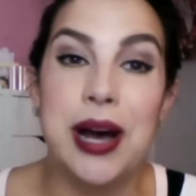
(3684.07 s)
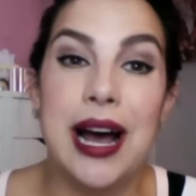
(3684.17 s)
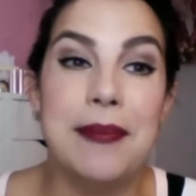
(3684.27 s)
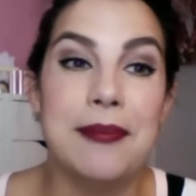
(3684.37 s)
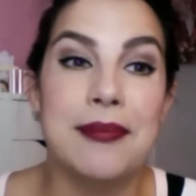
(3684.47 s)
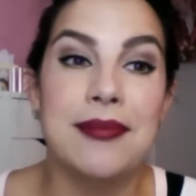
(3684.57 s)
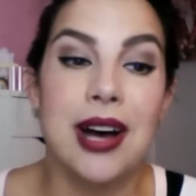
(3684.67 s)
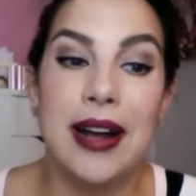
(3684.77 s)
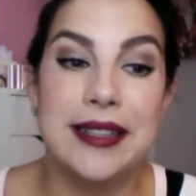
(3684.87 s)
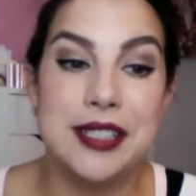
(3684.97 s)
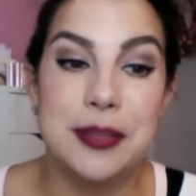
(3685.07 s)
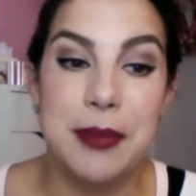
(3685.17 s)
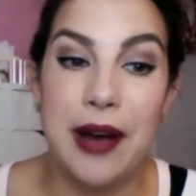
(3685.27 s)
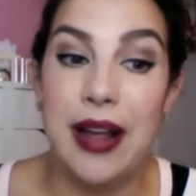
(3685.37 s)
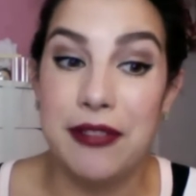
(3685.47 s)
I'm honest
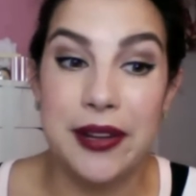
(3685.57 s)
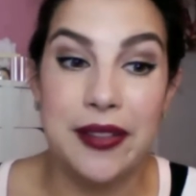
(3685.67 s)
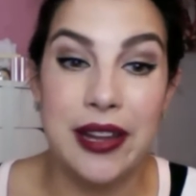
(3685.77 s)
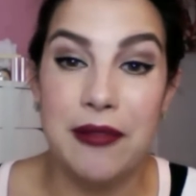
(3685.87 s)
about everything,